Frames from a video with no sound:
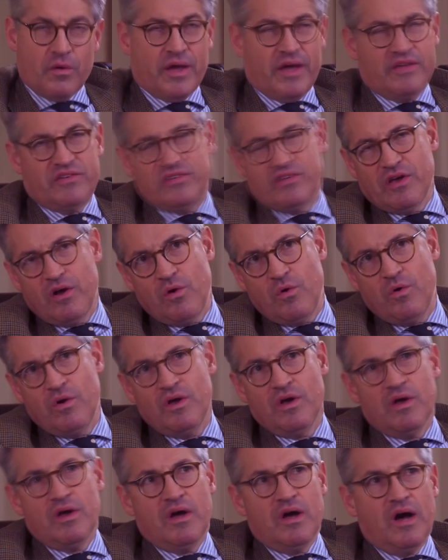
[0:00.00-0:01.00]
Okay,
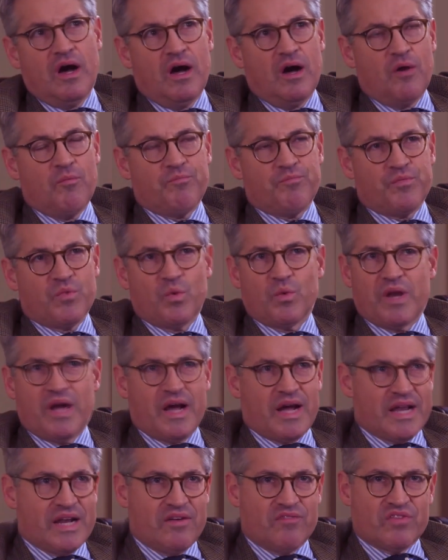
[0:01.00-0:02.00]
so we're
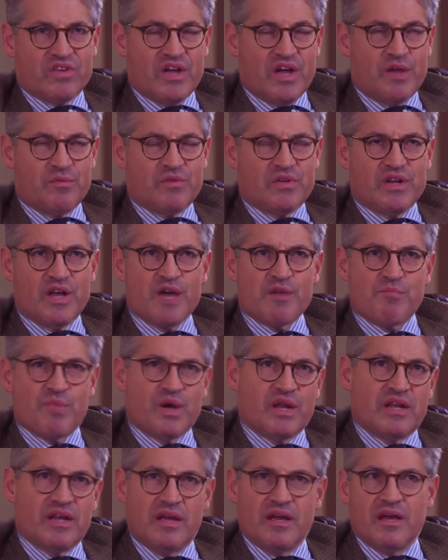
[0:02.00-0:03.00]
not going to have time tonight,
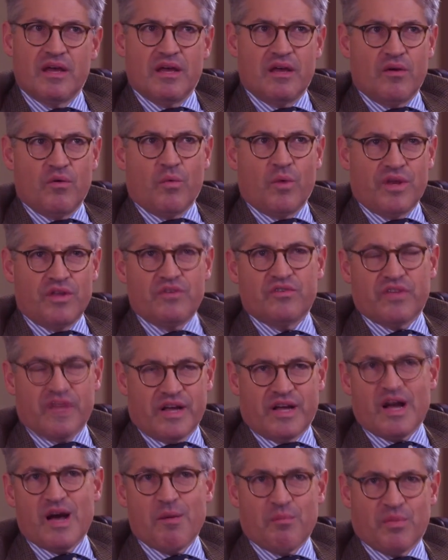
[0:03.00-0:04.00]
but when you
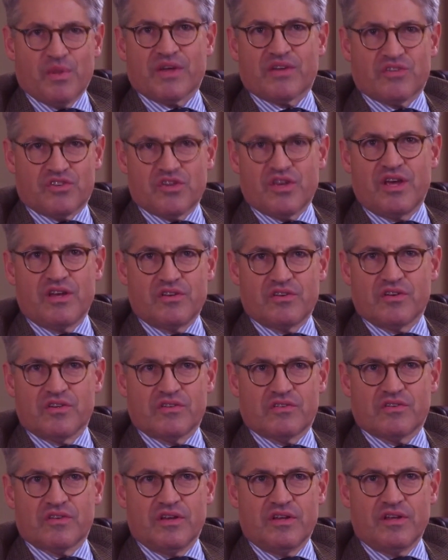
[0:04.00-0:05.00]
say complex
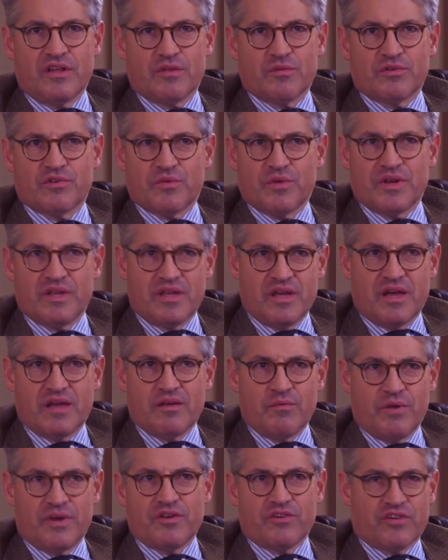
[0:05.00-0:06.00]
changes, in other words,
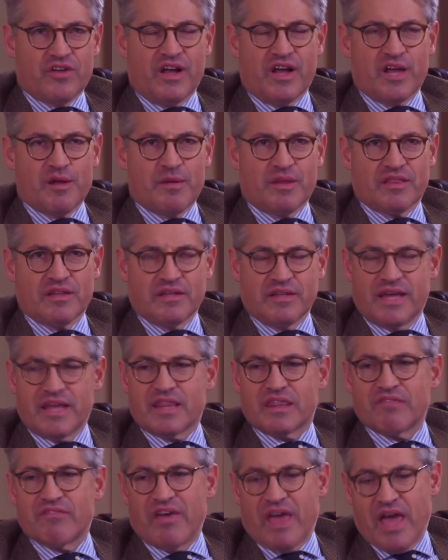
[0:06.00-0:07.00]
when you're talking about the
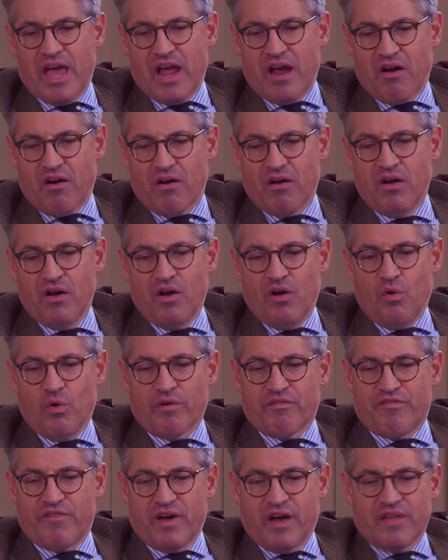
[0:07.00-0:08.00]
length of hair,
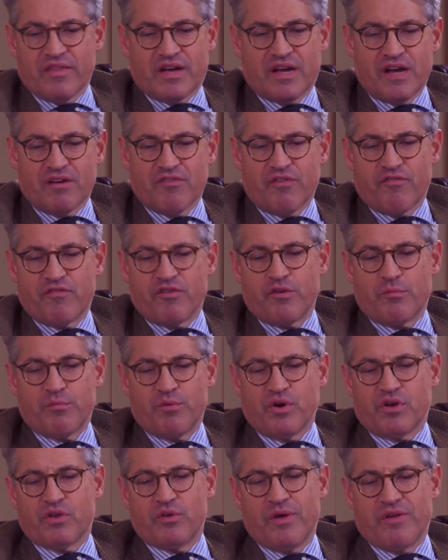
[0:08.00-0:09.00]
or on the cover of your
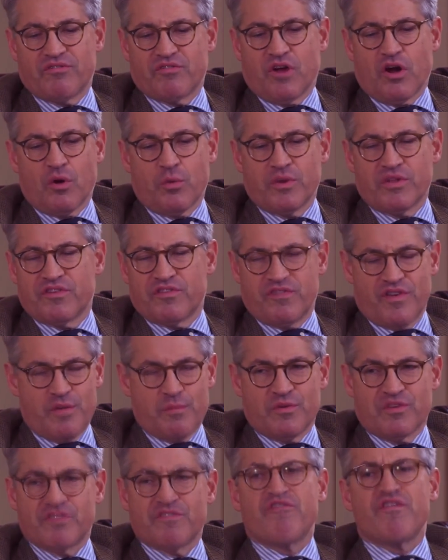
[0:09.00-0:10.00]
book you have Darwin's
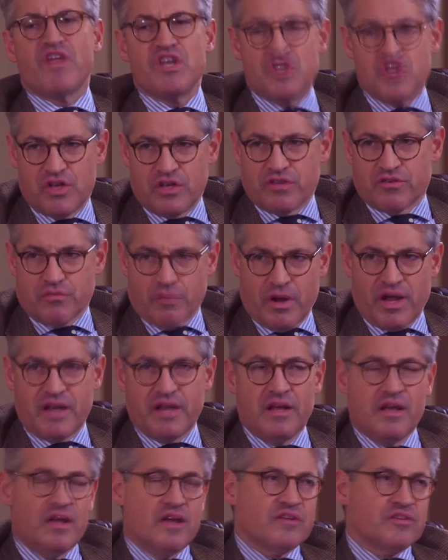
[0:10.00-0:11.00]
famous finches,
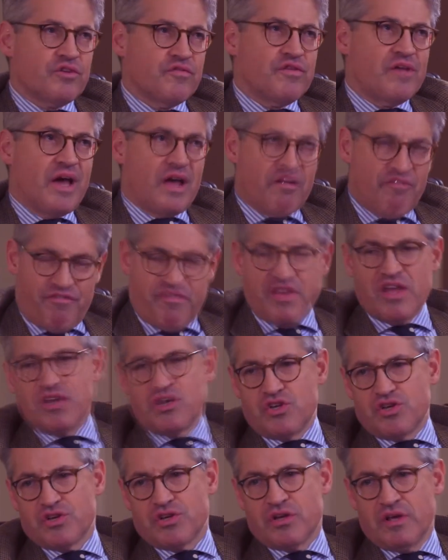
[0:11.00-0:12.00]
right? So if you got a
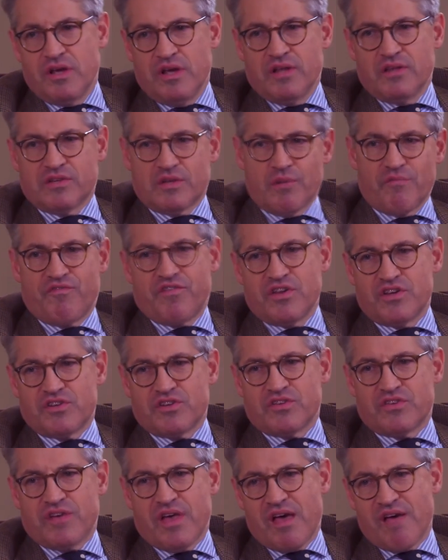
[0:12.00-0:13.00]
finch, some
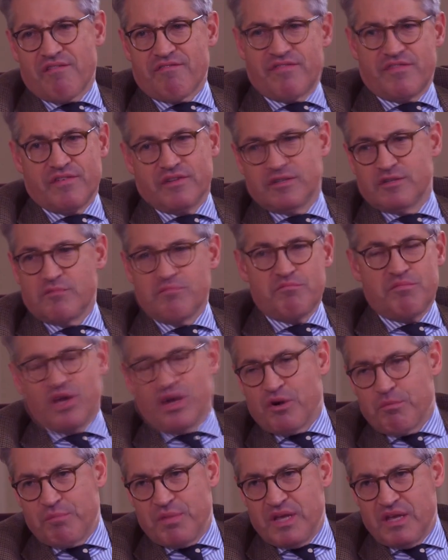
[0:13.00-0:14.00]
finches have
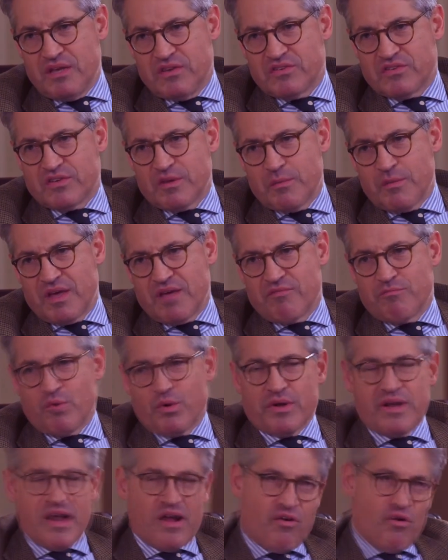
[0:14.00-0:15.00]
bigger beaks, some have
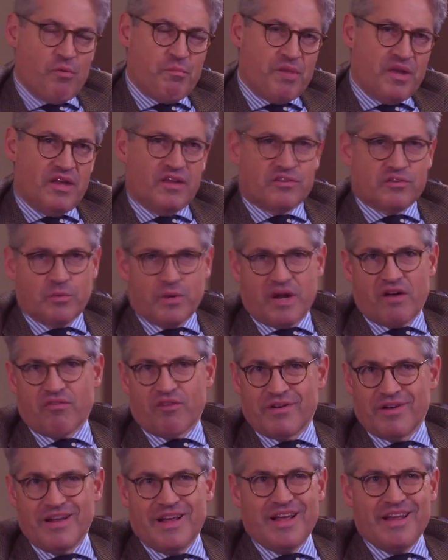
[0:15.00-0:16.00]
more narrow beaks,
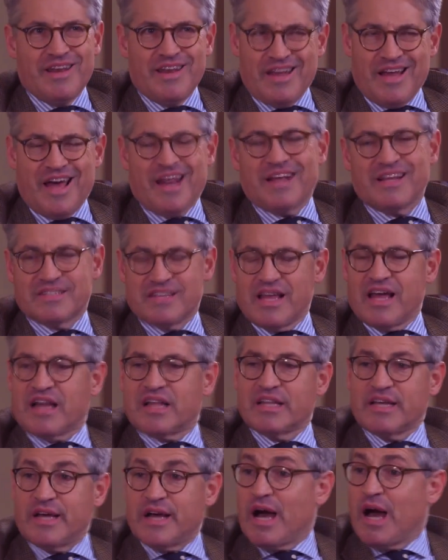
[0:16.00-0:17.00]
whatever. Not
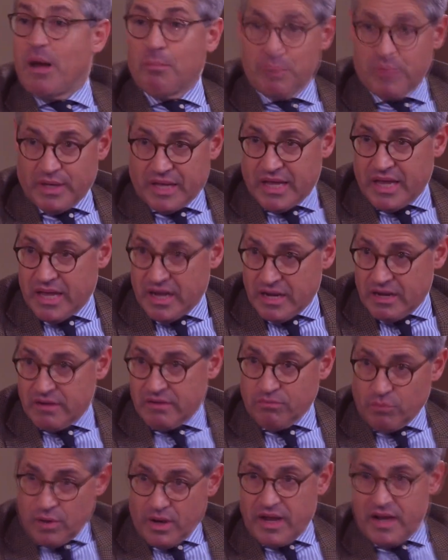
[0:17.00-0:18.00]
exactly
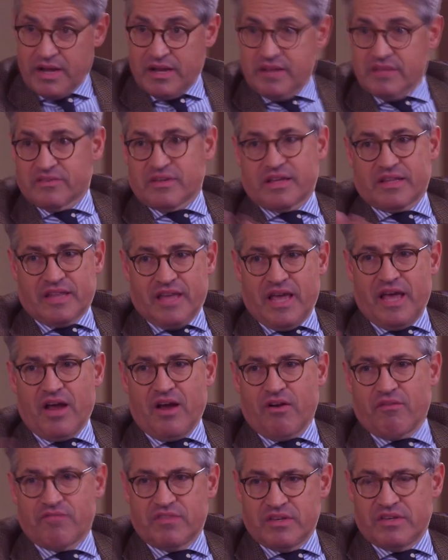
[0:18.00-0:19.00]
complicated, right? Mm-hmm. It's like the
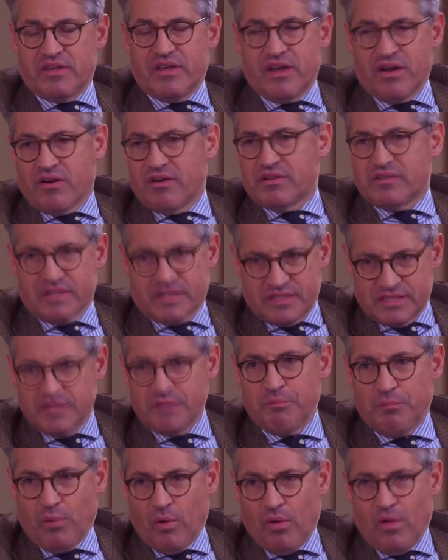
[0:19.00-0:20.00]
hair of the deer. It's like
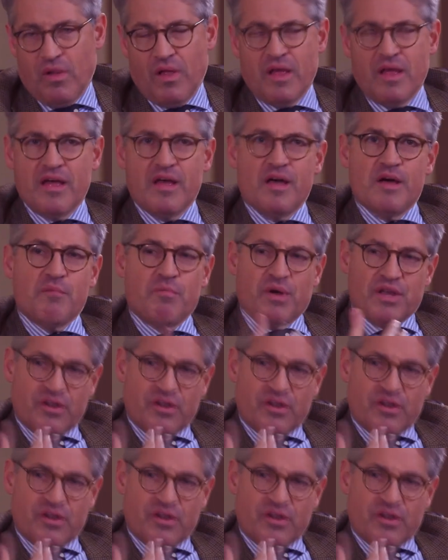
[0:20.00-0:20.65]
simple. Mm-hmm.